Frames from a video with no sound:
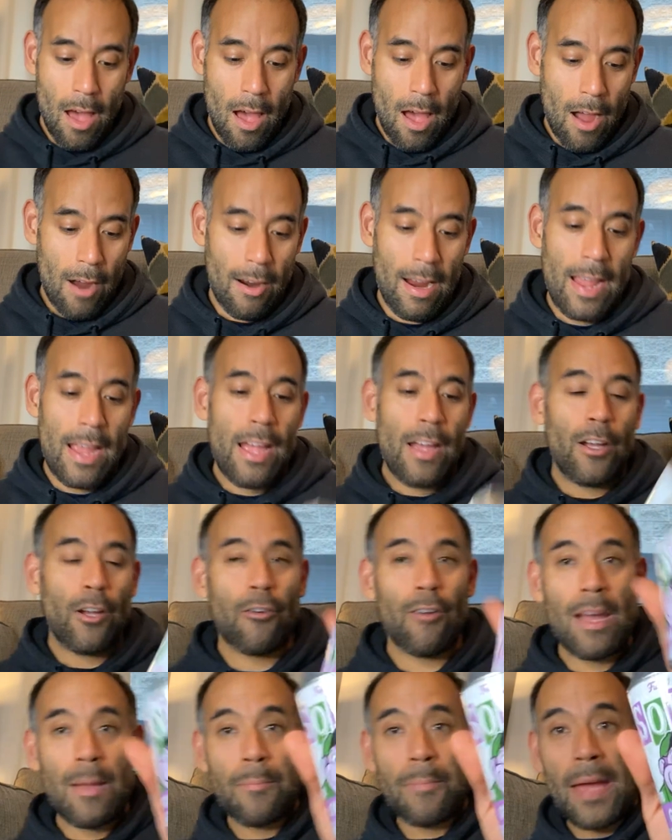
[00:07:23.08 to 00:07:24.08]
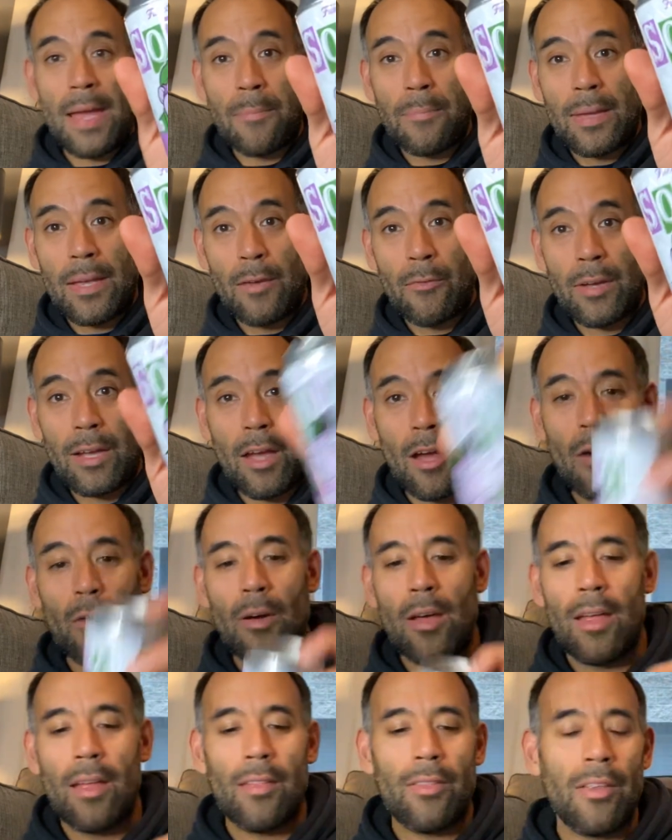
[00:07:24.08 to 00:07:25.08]
All right, Great Bape, here we
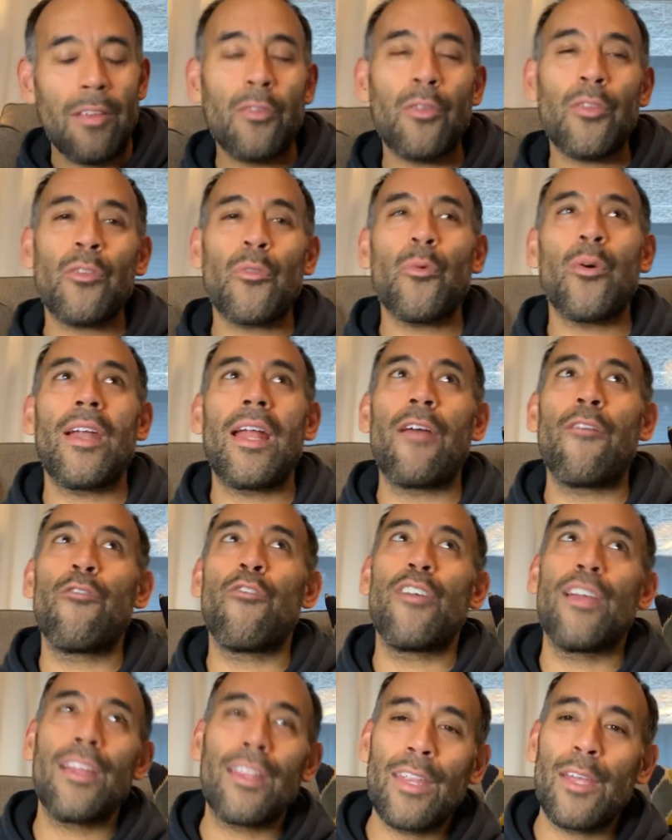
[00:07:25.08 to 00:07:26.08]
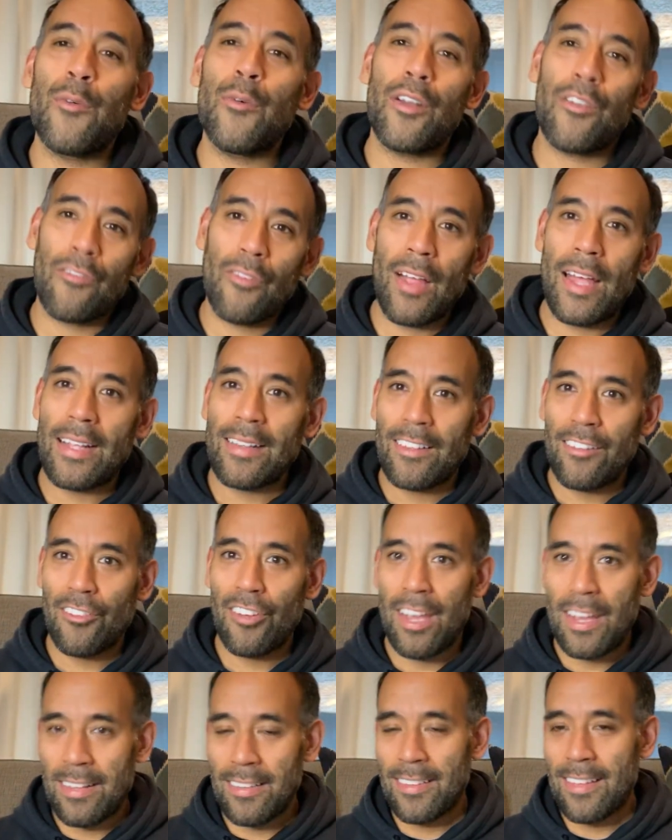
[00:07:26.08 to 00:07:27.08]
go. This is one I really would have liked the
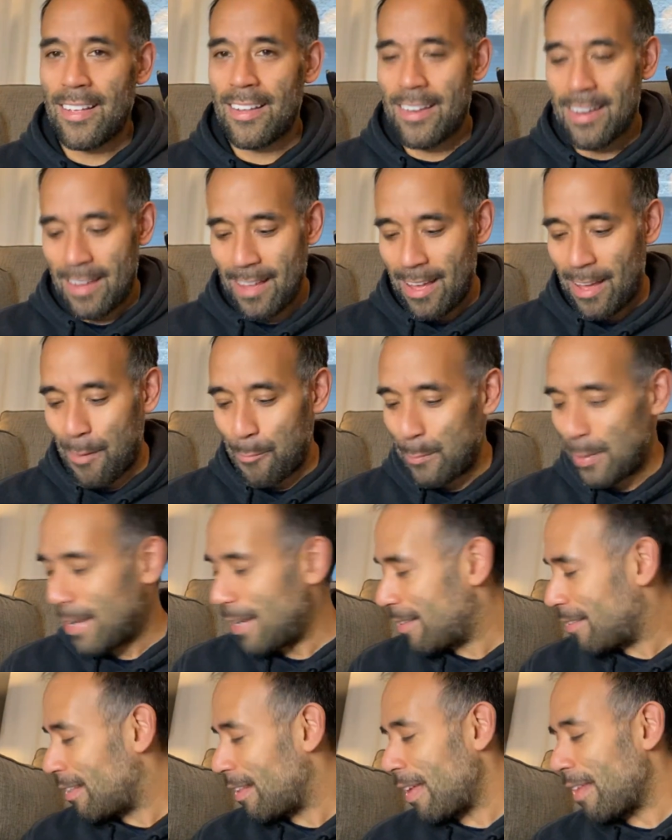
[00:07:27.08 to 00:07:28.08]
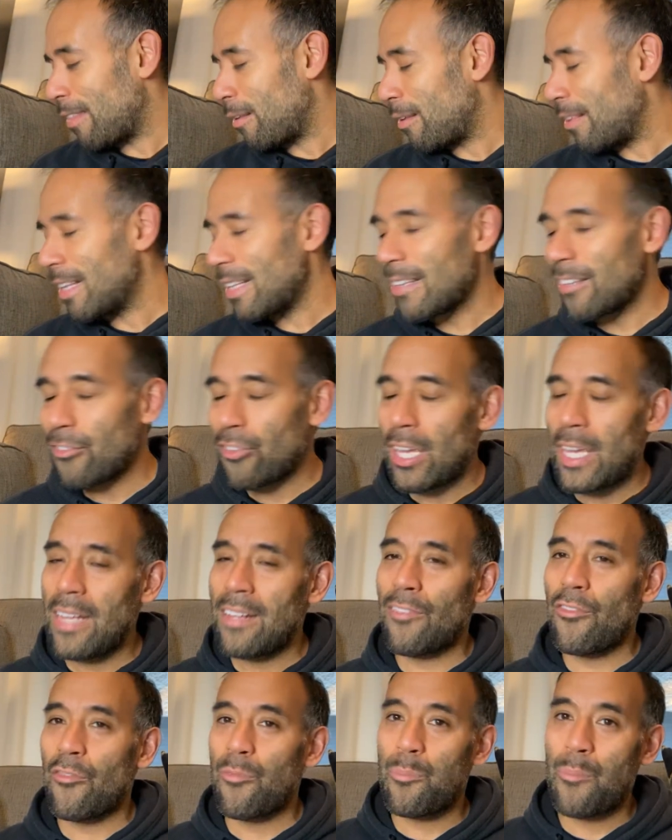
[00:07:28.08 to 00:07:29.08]
chase in because I think the
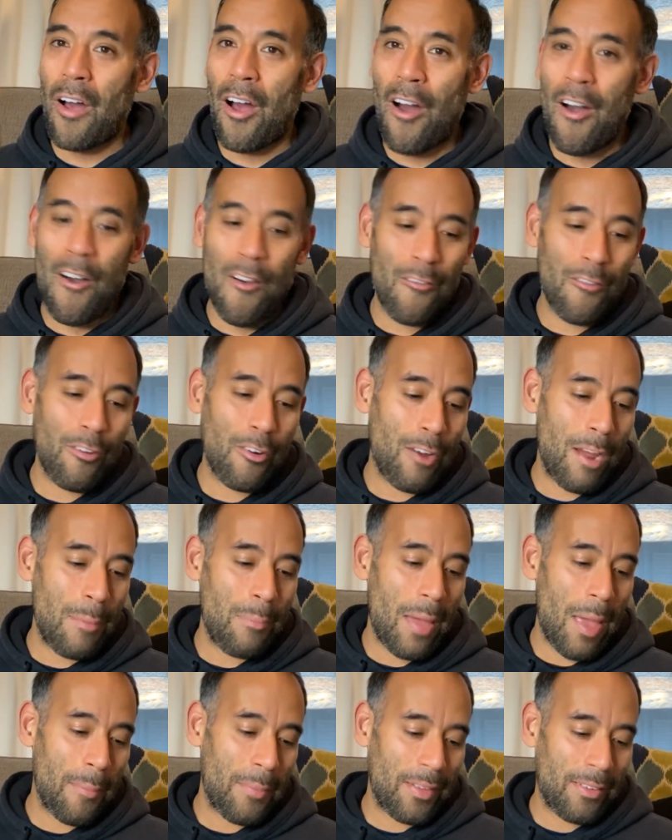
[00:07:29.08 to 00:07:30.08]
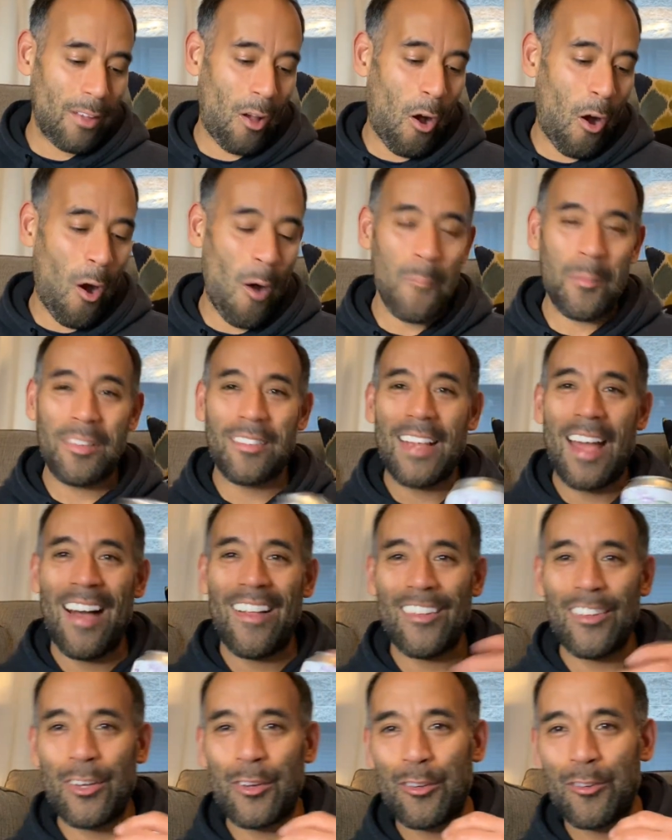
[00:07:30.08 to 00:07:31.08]
chase of Great Bape is all
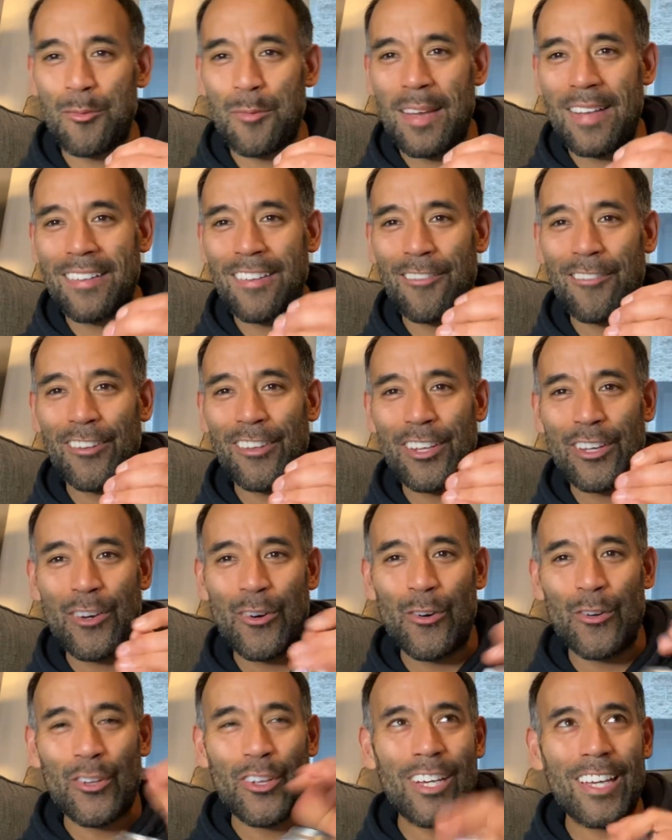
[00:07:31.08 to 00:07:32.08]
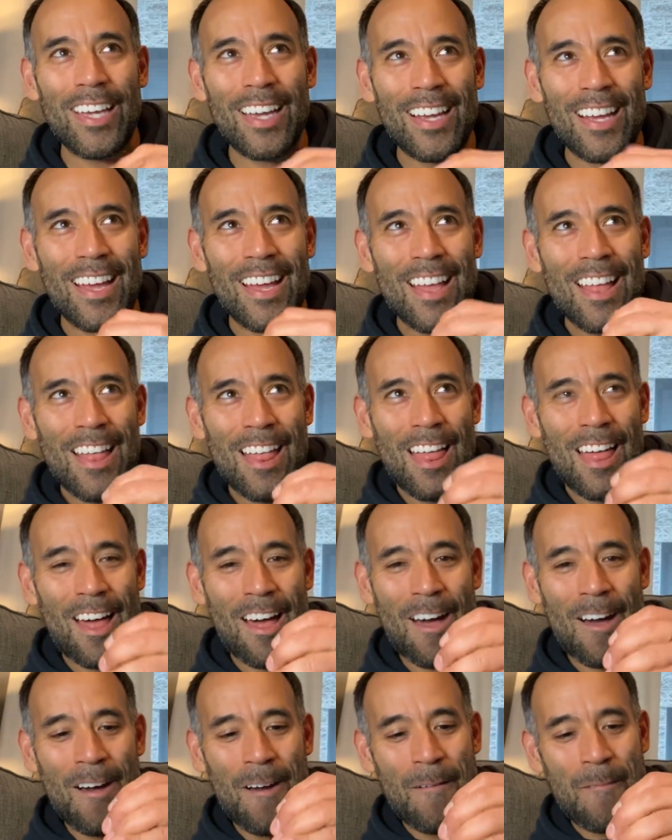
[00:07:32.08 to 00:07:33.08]
metallic, which makes it really cool looking.
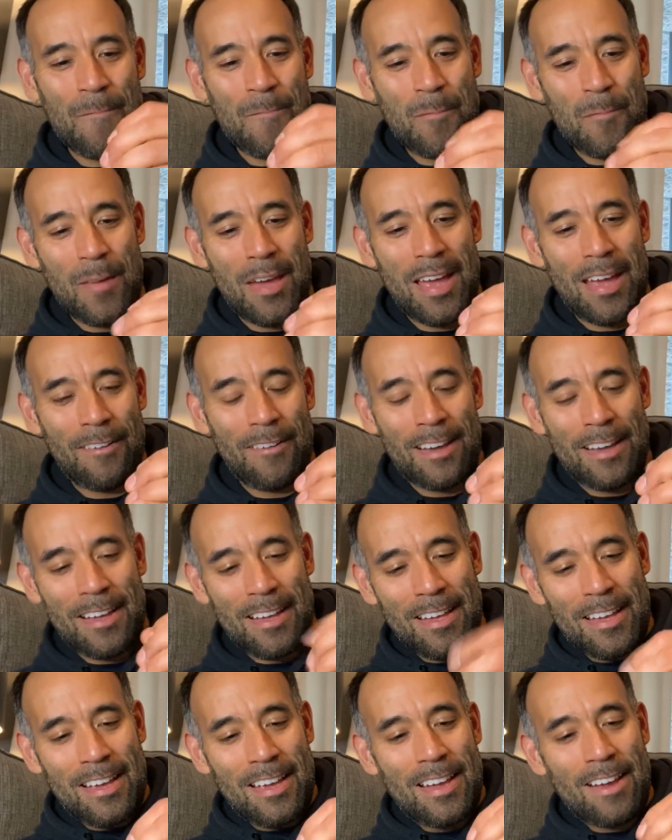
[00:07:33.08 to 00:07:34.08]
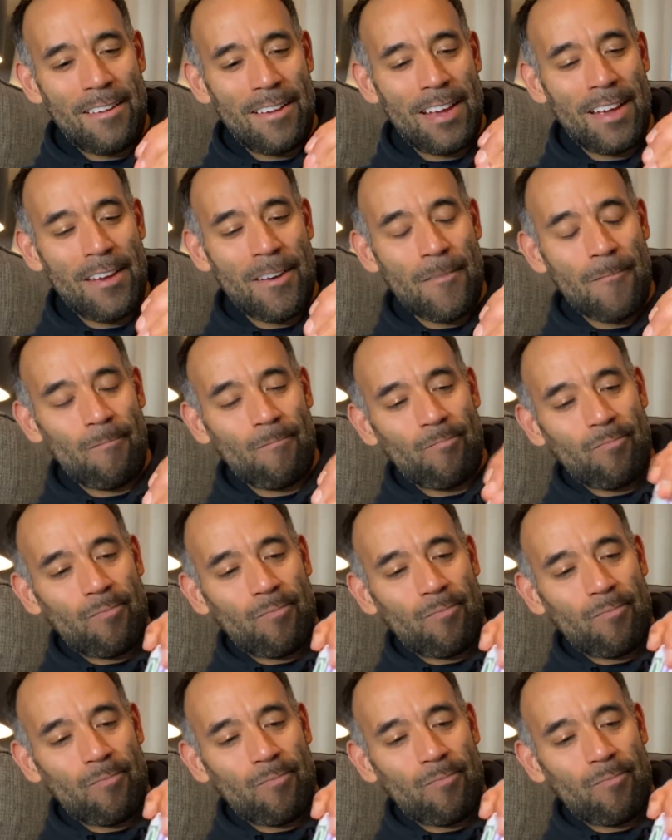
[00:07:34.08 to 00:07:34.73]
But anyway, here we go.